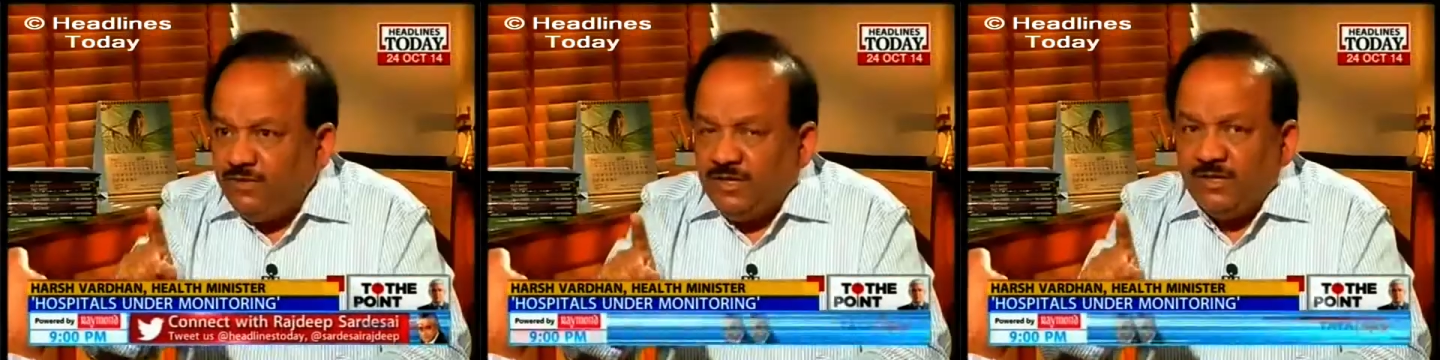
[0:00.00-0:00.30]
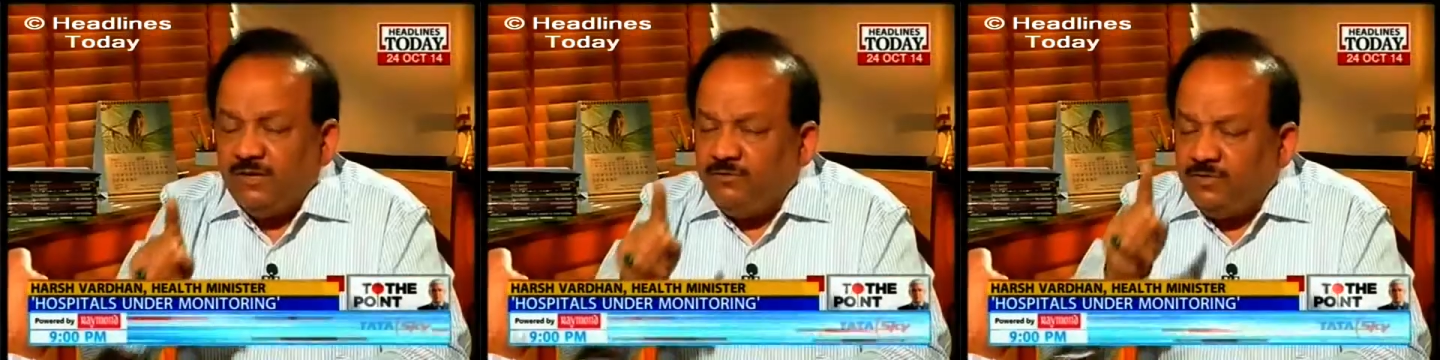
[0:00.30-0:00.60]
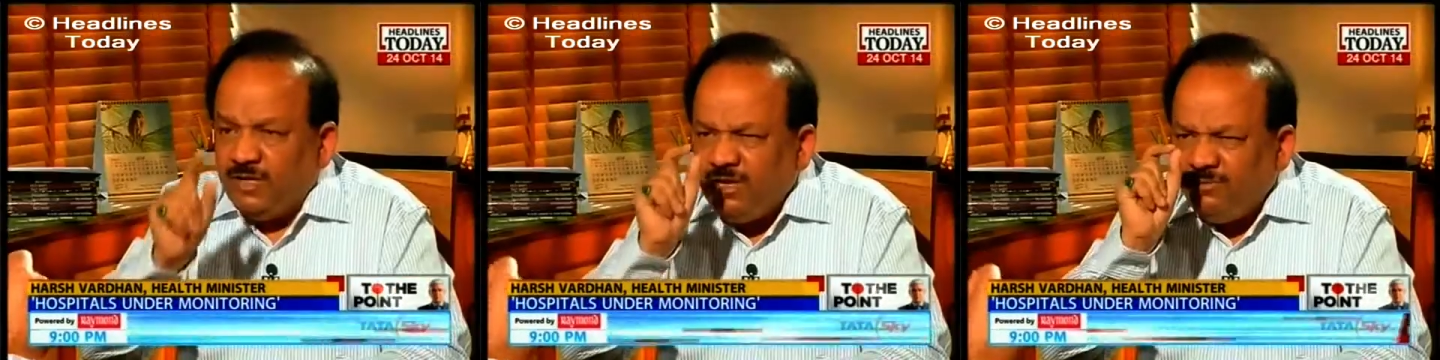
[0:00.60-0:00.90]
feel,
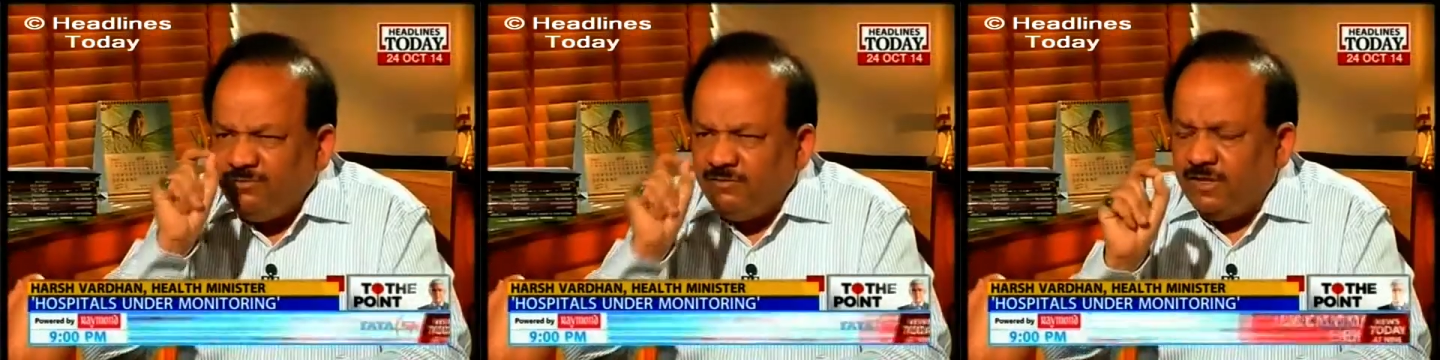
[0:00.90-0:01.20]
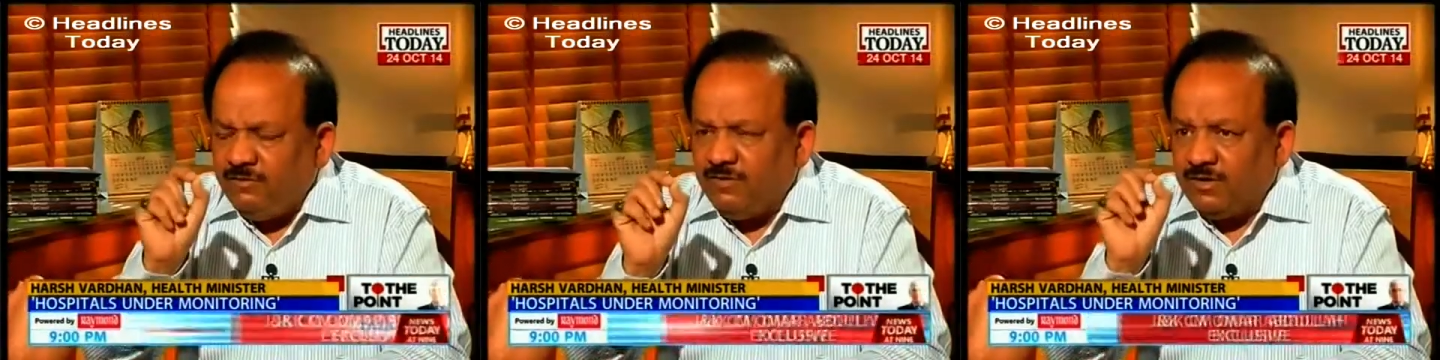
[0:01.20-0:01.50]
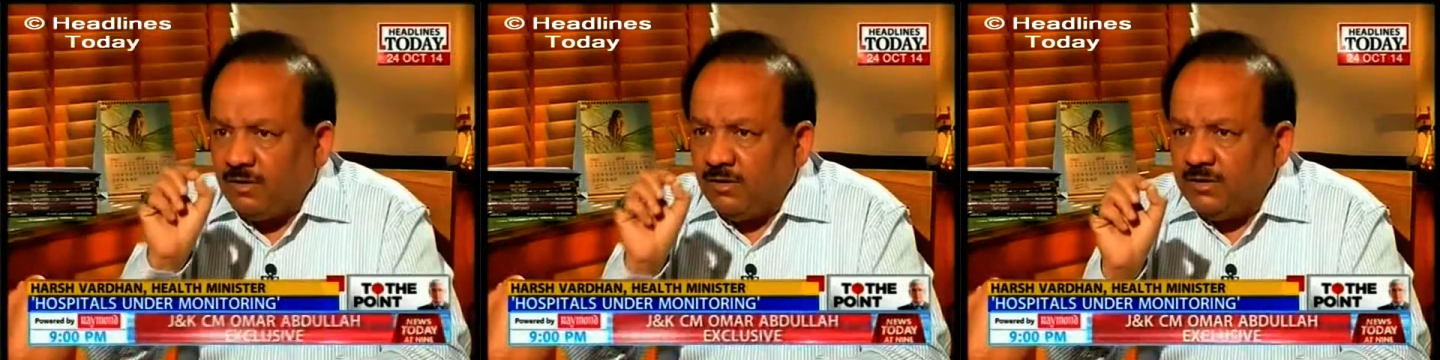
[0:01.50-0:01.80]
if, if, if
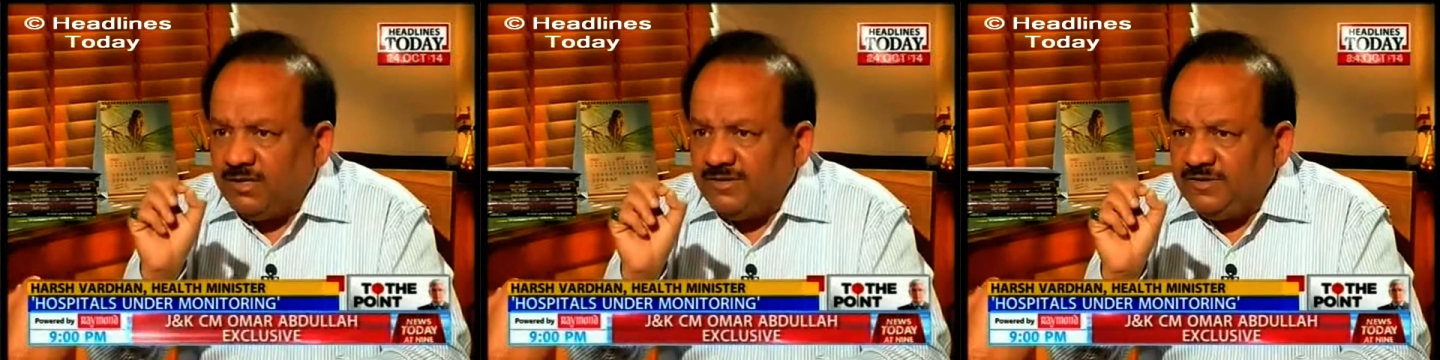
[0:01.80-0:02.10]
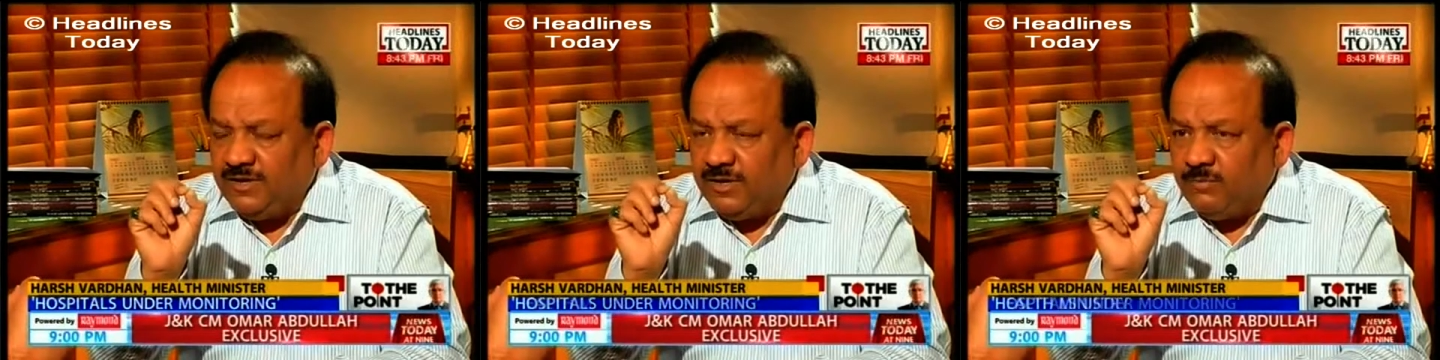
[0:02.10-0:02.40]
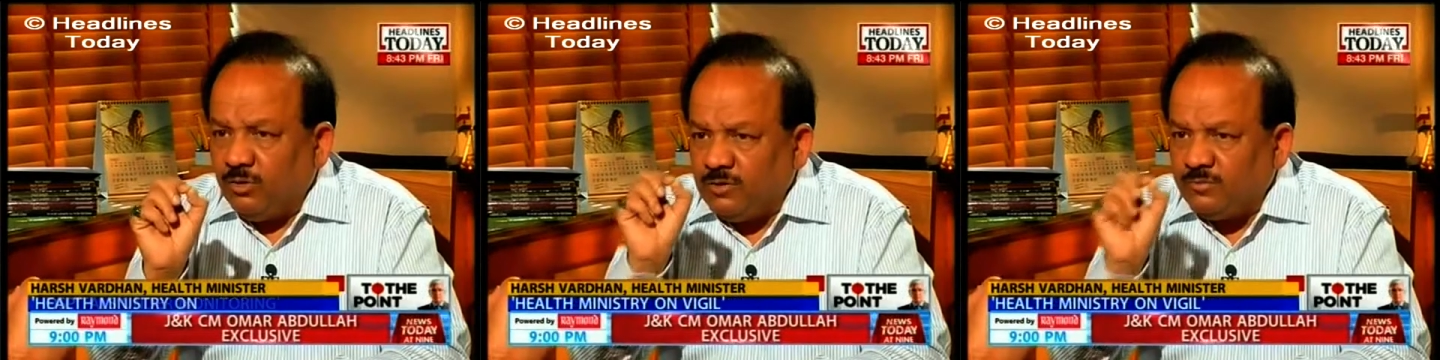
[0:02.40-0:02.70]
at all there is a
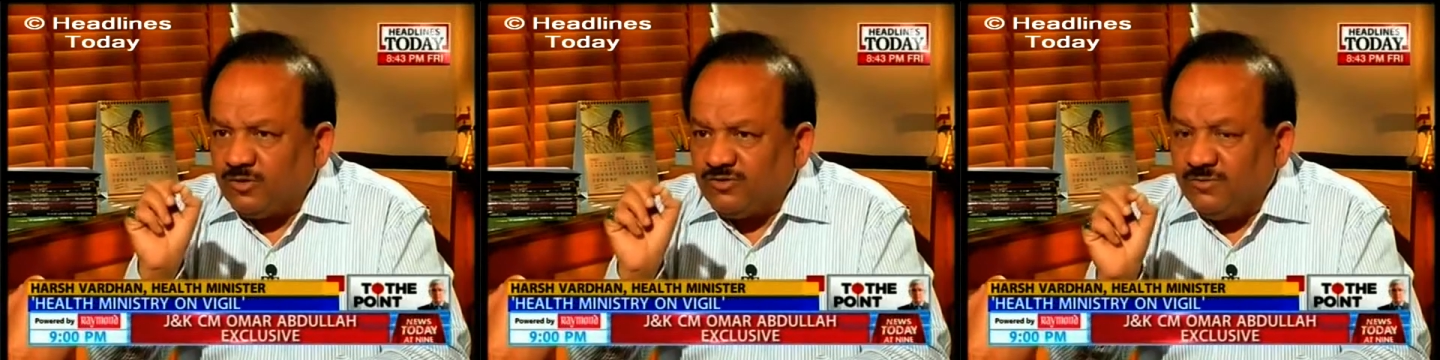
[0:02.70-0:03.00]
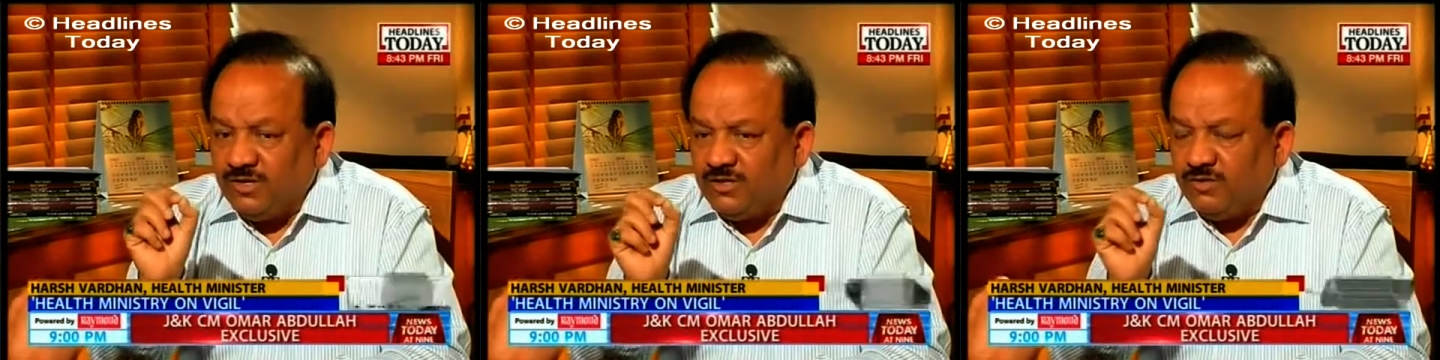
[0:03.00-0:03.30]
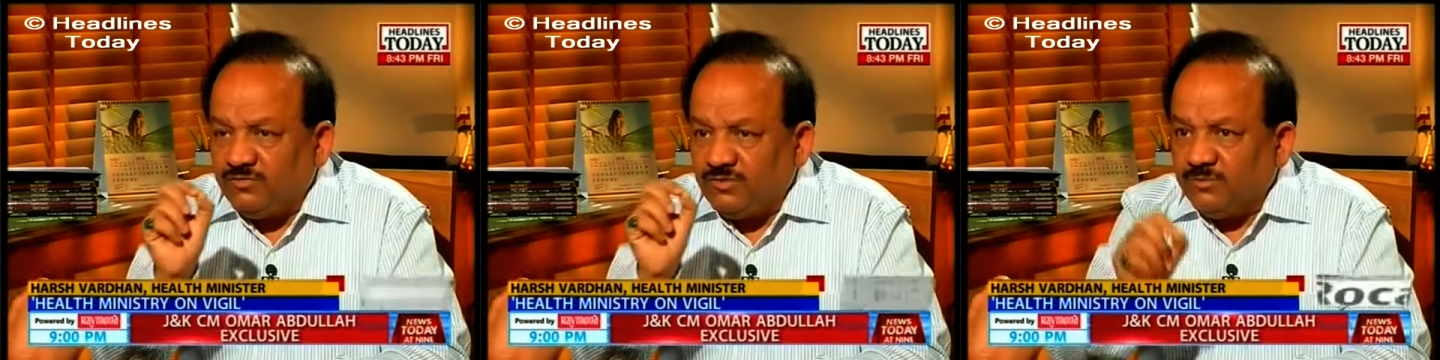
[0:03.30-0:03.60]
remote
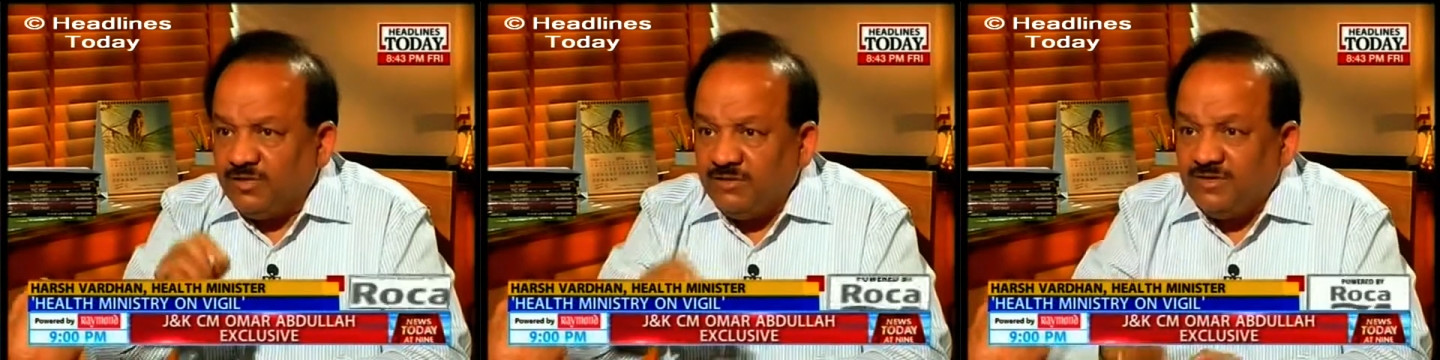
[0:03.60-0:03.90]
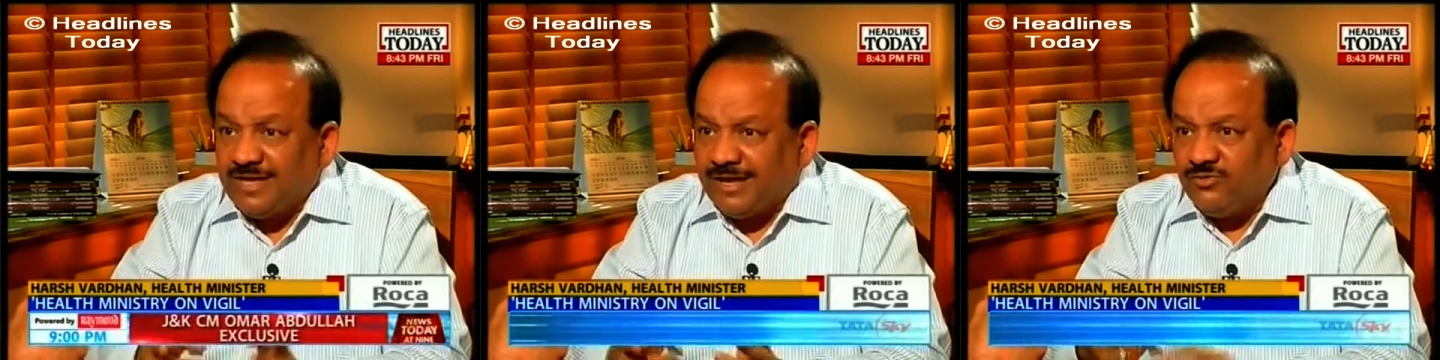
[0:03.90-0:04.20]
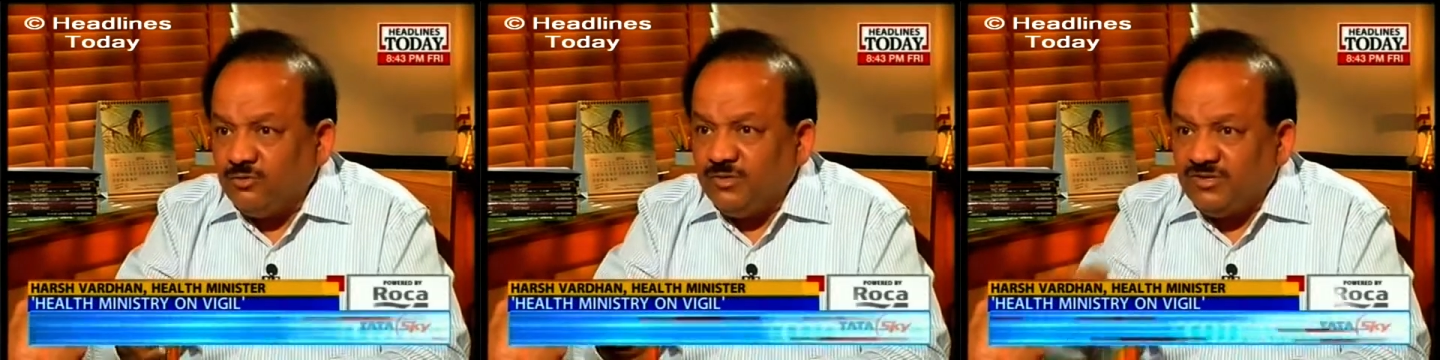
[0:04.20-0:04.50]
possibility of something which
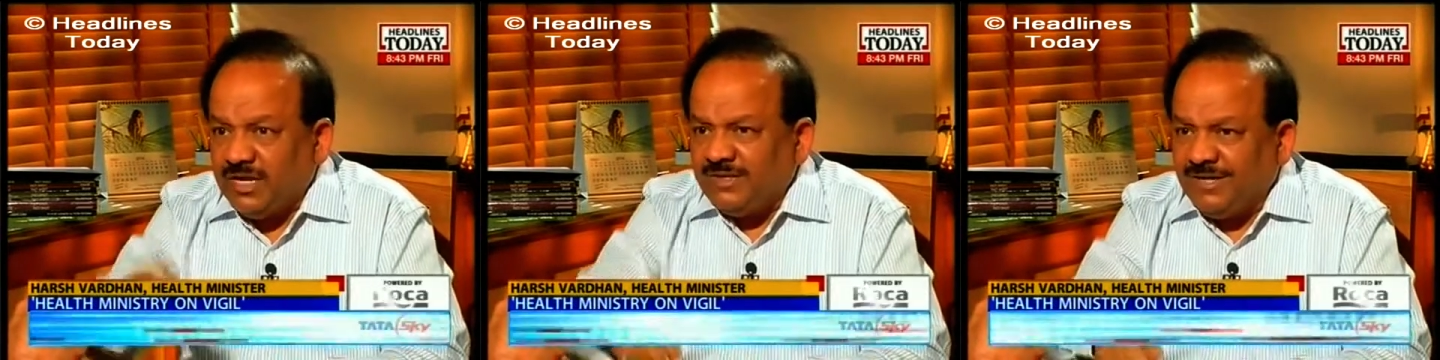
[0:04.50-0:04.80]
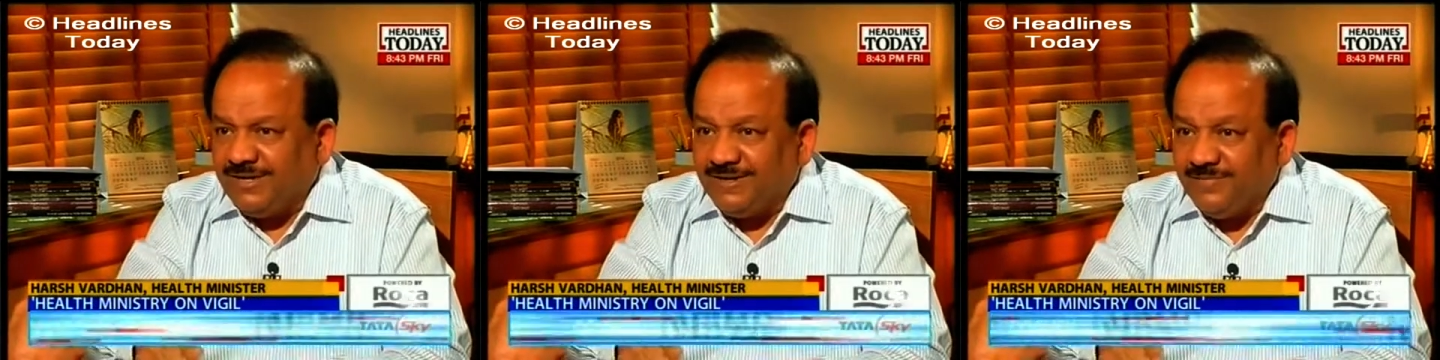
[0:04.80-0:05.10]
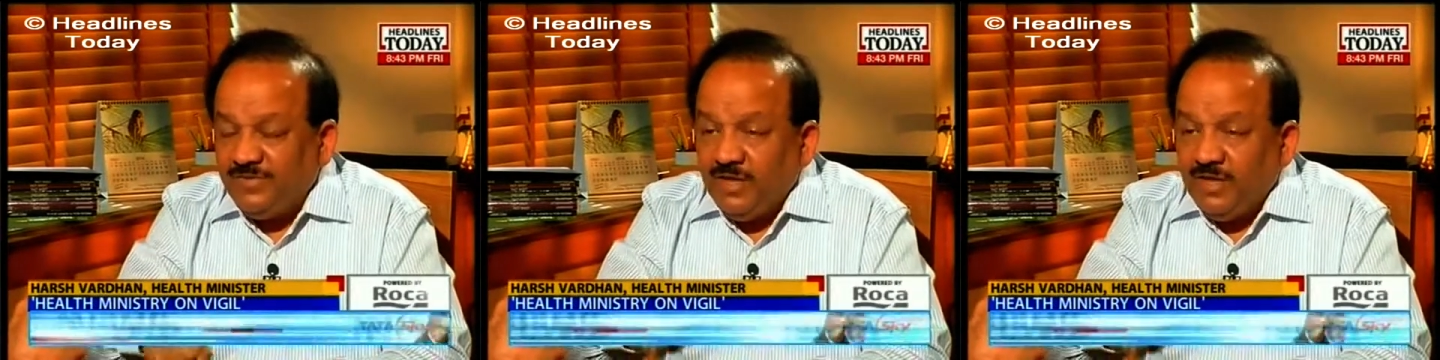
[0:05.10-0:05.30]
has to be strengthened